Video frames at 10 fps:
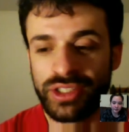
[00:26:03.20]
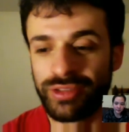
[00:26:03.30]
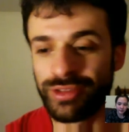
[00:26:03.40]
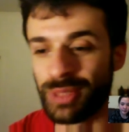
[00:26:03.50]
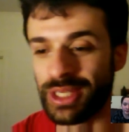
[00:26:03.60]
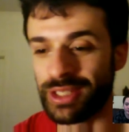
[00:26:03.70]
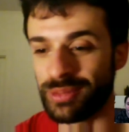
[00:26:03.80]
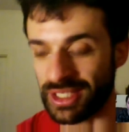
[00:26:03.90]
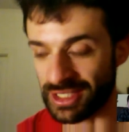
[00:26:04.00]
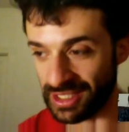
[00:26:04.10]
of the makey
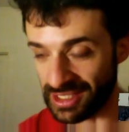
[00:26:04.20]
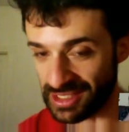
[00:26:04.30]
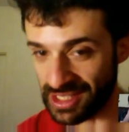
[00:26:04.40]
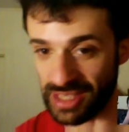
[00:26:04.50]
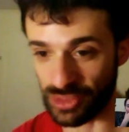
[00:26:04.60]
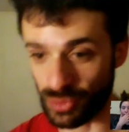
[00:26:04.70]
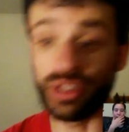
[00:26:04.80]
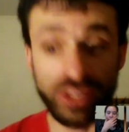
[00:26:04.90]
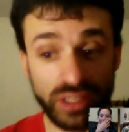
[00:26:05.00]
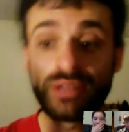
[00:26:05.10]
makey is that it's really
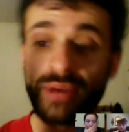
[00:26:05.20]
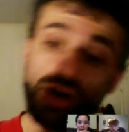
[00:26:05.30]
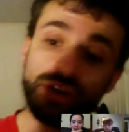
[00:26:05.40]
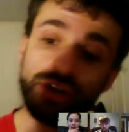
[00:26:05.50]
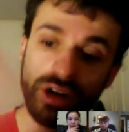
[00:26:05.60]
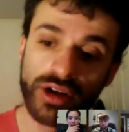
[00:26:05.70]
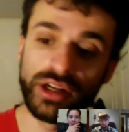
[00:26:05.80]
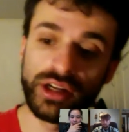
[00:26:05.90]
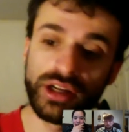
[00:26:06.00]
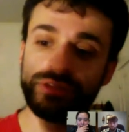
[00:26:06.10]
just about on and
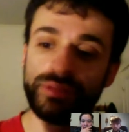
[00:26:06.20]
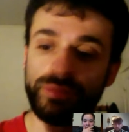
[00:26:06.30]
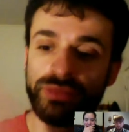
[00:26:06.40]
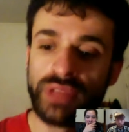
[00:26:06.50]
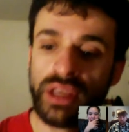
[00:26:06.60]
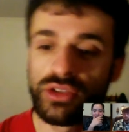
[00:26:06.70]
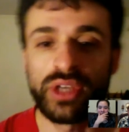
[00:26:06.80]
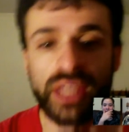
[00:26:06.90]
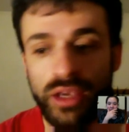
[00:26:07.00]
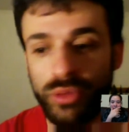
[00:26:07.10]
off, so it
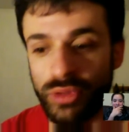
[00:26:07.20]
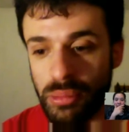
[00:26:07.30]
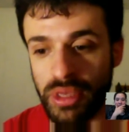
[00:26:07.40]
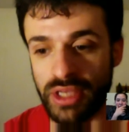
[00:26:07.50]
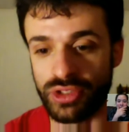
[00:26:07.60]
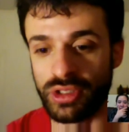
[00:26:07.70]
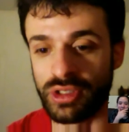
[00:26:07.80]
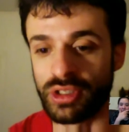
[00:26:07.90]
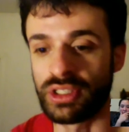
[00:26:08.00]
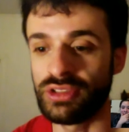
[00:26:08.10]
can't really measure
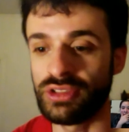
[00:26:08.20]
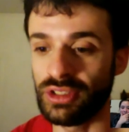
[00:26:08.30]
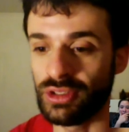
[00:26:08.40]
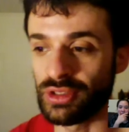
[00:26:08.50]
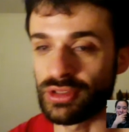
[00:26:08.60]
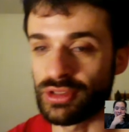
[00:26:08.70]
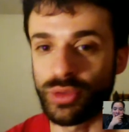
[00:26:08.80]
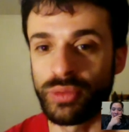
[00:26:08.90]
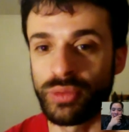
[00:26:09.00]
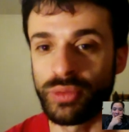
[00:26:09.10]
continuous
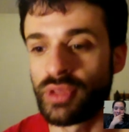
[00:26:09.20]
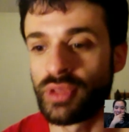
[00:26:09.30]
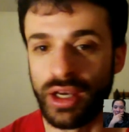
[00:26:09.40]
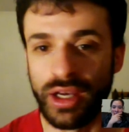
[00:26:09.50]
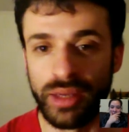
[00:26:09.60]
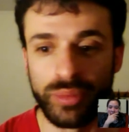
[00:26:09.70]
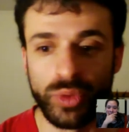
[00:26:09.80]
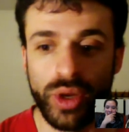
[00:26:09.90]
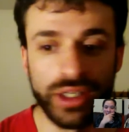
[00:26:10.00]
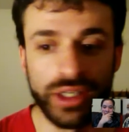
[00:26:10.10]
um,
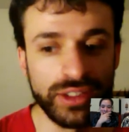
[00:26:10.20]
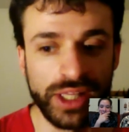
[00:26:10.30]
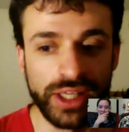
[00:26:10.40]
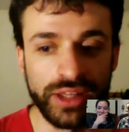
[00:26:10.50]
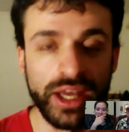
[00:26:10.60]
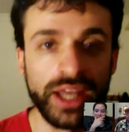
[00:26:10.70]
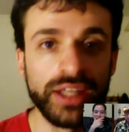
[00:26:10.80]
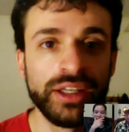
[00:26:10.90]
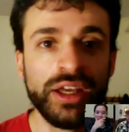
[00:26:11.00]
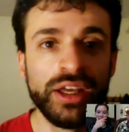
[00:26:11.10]
quantities like that.
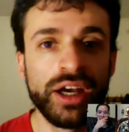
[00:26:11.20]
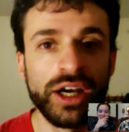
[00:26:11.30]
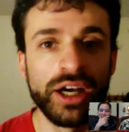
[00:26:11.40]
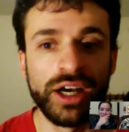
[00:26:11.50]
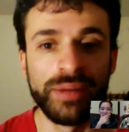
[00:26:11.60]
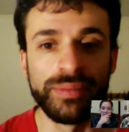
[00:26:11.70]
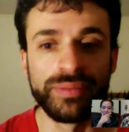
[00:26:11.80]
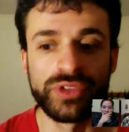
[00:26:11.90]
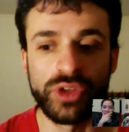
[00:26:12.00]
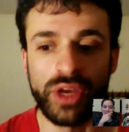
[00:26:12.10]
Um,
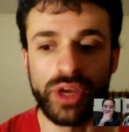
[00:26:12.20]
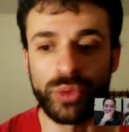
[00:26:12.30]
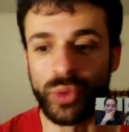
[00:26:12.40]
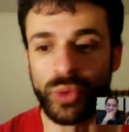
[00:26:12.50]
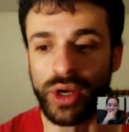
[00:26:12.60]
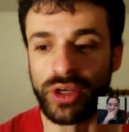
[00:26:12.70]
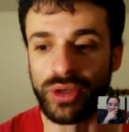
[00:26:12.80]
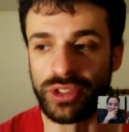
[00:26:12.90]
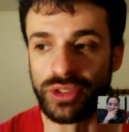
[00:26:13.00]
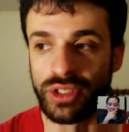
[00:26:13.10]
so that would require going
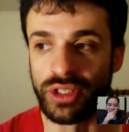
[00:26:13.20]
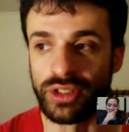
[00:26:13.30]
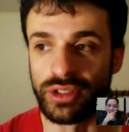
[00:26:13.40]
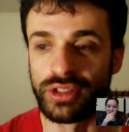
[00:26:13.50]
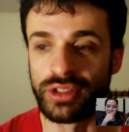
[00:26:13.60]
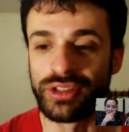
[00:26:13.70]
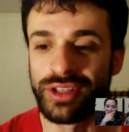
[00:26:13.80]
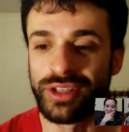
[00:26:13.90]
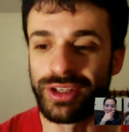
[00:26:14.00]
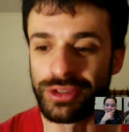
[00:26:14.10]
to another
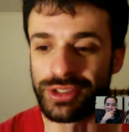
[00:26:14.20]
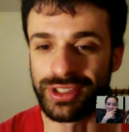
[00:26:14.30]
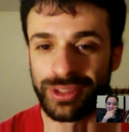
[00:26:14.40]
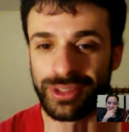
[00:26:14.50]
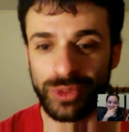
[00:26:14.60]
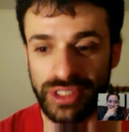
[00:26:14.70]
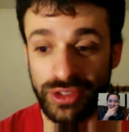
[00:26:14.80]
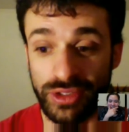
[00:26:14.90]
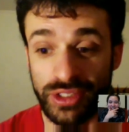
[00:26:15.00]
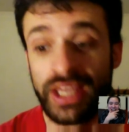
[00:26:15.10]
another system with
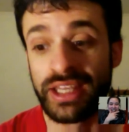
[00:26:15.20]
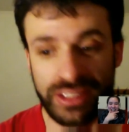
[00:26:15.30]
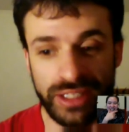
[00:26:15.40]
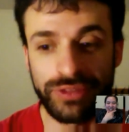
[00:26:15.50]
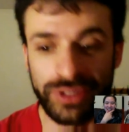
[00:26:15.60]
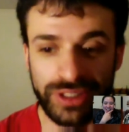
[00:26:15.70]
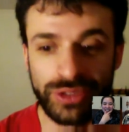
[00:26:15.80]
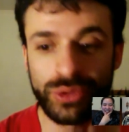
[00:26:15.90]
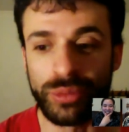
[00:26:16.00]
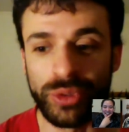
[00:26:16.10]
sensors. It's definitely
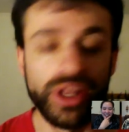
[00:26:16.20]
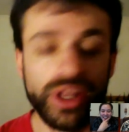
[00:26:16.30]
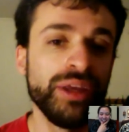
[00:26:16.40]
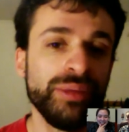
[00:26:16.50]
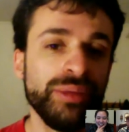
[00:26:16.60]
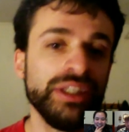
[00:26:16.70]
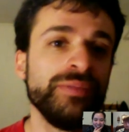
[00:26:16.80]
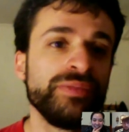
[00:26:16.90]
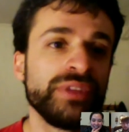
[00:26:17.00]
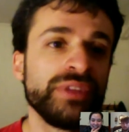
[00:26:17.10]
doable, and maybe
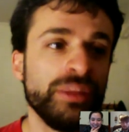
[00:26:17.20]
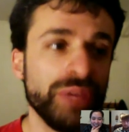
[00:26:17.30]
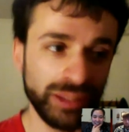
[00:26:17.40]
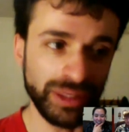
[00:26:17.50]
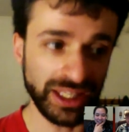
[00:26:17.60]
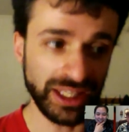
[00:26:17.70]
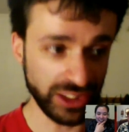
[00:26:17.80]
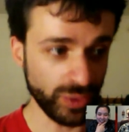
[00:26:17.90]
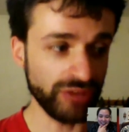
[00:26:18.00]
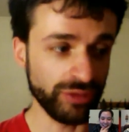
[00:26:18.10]
the makey makey is a
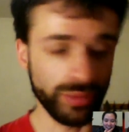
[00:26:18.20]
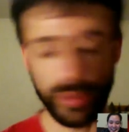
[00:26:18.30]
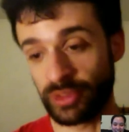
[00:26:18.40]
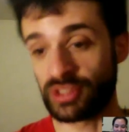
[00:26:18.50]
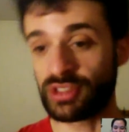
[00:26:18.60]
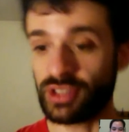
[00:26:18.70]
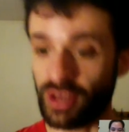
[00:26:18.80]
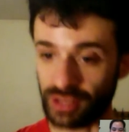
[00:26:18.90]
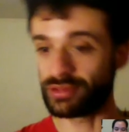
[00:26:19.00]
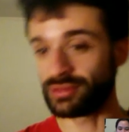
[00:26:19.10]
way for people to
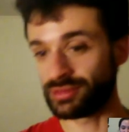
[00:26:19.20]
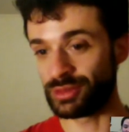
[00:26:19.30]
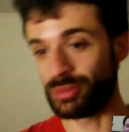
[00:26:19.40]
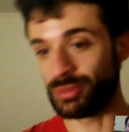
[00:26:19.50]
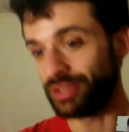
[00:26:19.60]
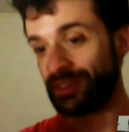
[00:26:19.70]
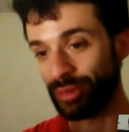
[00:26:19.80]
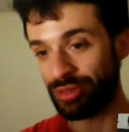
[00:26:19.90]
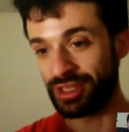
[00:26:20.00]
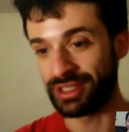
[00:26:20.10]
start to build simple
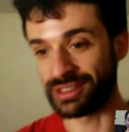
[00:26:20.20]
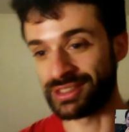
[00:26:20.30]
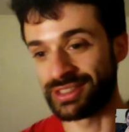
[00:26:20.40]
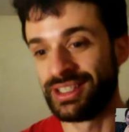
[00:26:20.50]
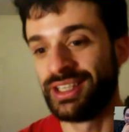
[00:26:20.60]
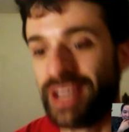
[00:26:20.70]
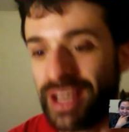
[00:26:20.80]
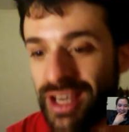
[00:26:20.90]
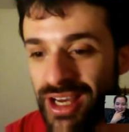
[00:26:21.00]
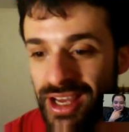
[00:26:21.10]
things
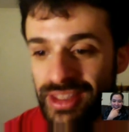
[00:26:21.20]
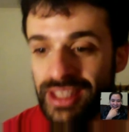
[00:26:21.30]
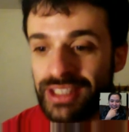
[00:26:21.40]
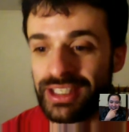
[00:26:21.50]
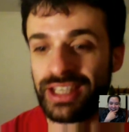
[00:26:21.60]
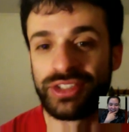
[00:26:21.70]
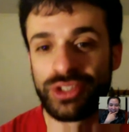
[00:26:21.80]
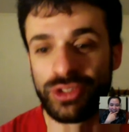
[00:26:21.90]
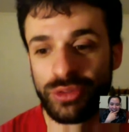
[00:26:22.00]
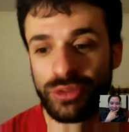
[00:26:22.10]
uh, and then get
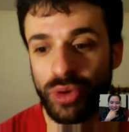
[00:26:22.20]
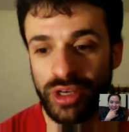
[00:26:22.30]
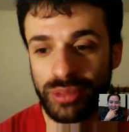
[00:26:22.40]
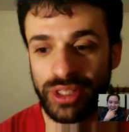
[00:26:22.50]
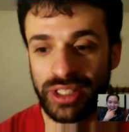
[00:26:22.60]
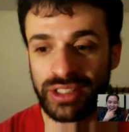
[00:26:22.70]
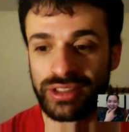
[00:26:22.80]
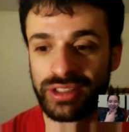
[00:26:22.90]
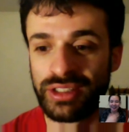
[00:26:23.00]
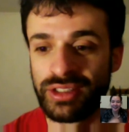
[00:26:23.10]
into more complex
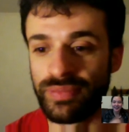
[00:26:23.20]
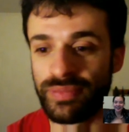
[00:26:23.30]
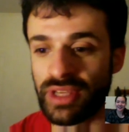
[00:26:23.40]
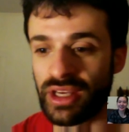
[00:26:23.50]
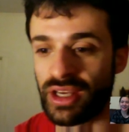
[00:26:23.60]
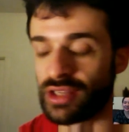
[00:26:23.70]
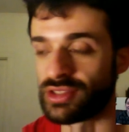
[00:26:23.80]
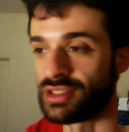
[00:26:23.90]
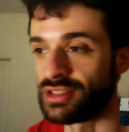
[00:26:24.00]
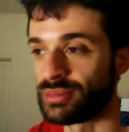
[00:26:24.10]
uh,
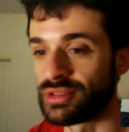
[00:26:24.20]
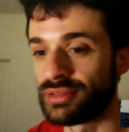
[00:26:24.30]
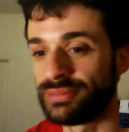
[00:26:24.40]
systems.